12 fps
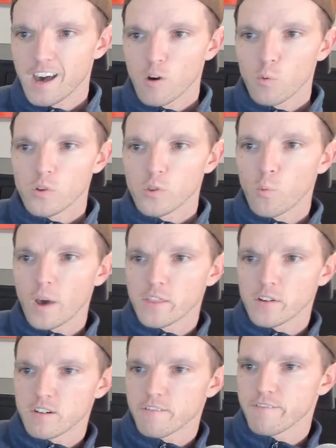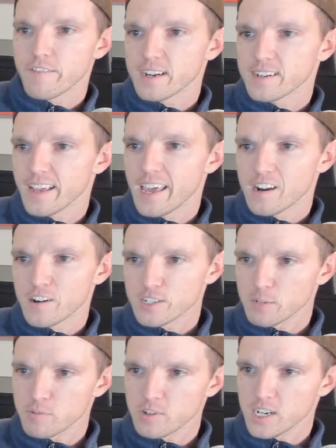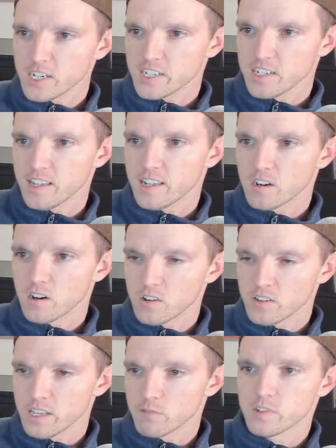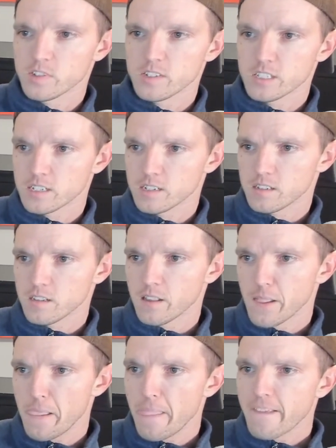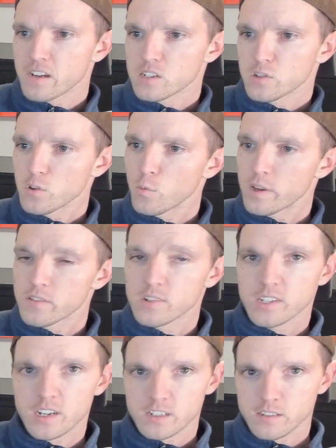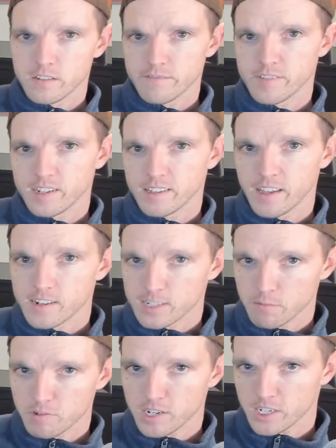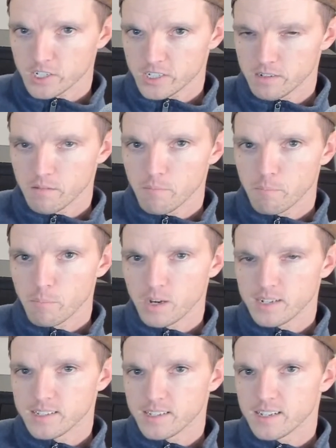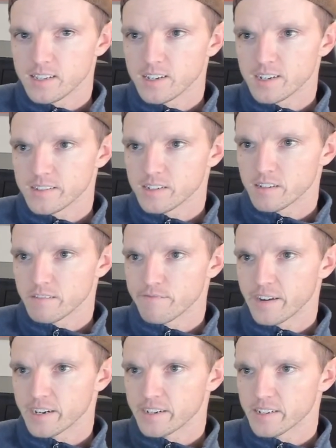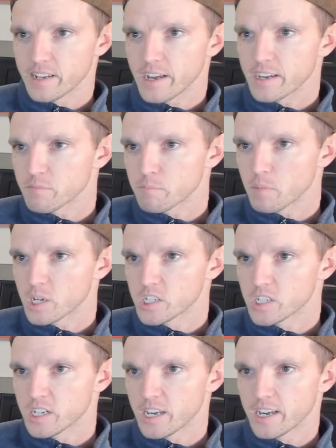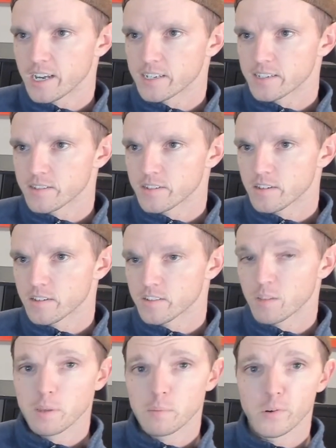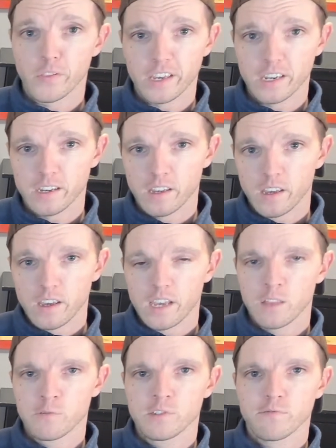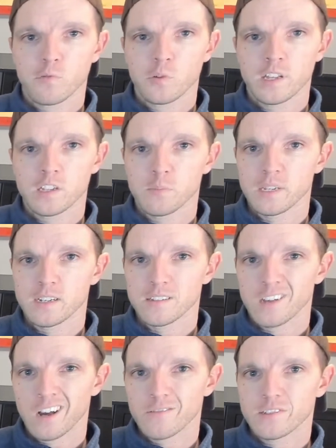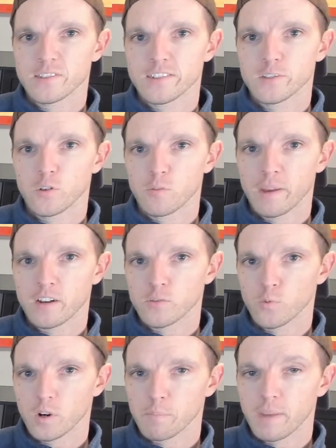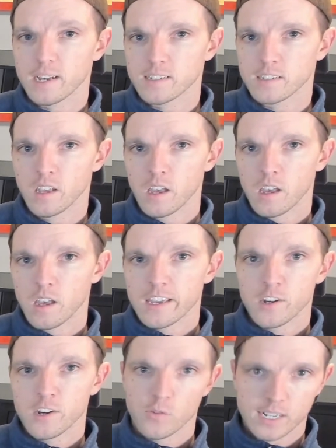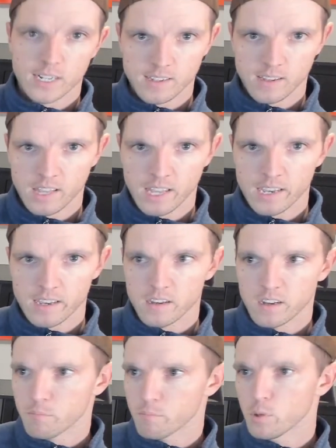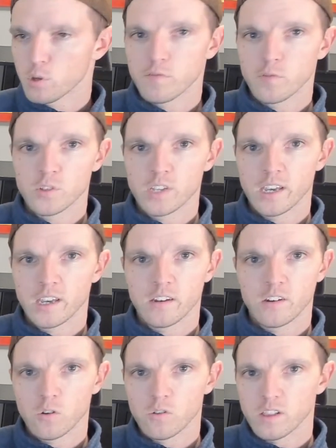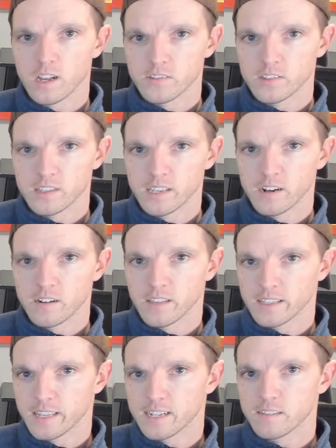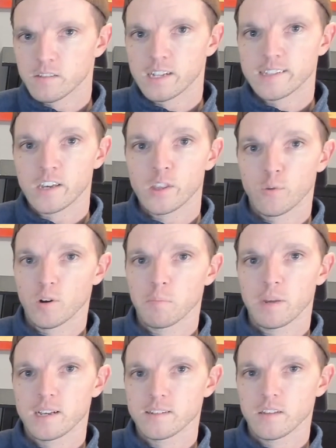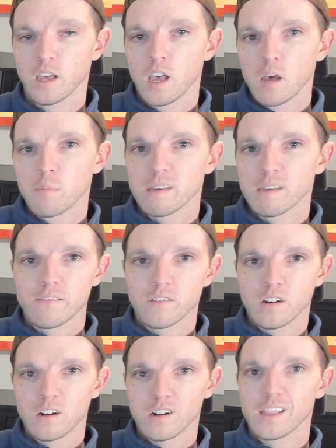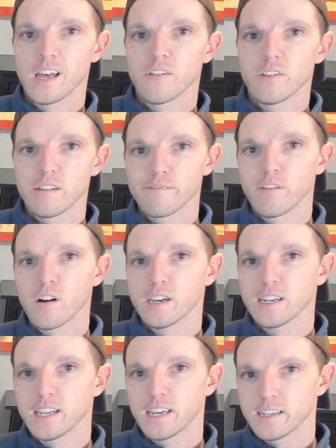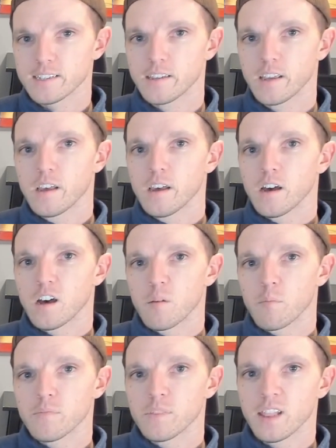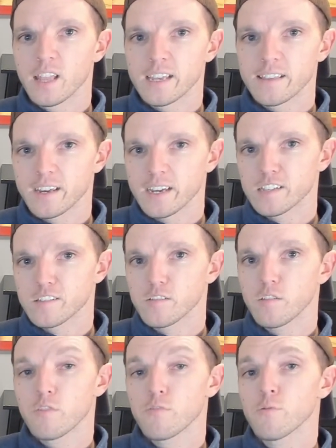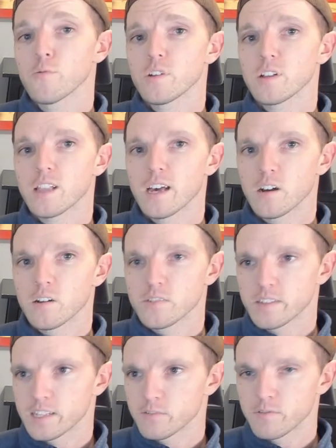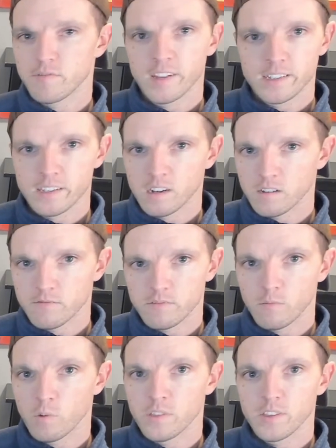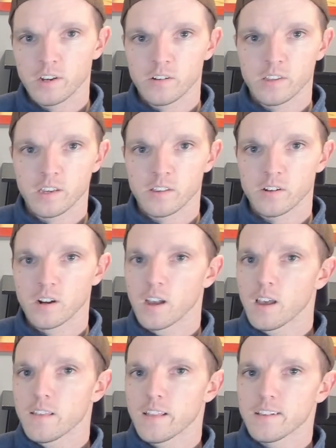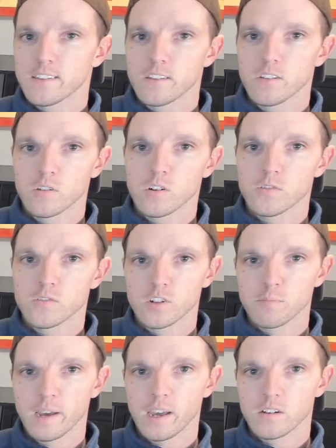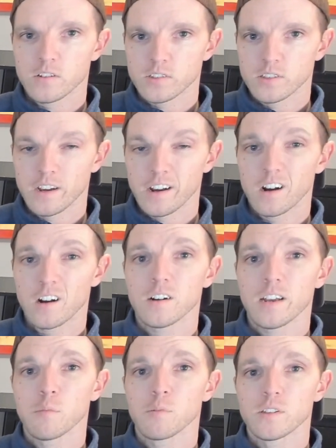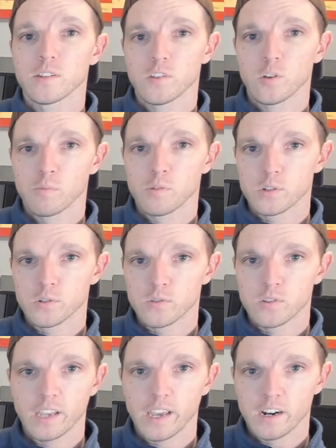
How will the weather affect energy production and are they resilient? So the weather does affect energy production, but it doesn't affect it as much as some people think. And the reason for that is because obviously solar panels work best in direct sunlight, beautiful day, no clouds in the air. Like that's that's how they work best. But even on cloudy and foggy days, um, the light that gets through the clouds and that's reflecting off one thing or the other, that still goes to your panels and they are able to still produce the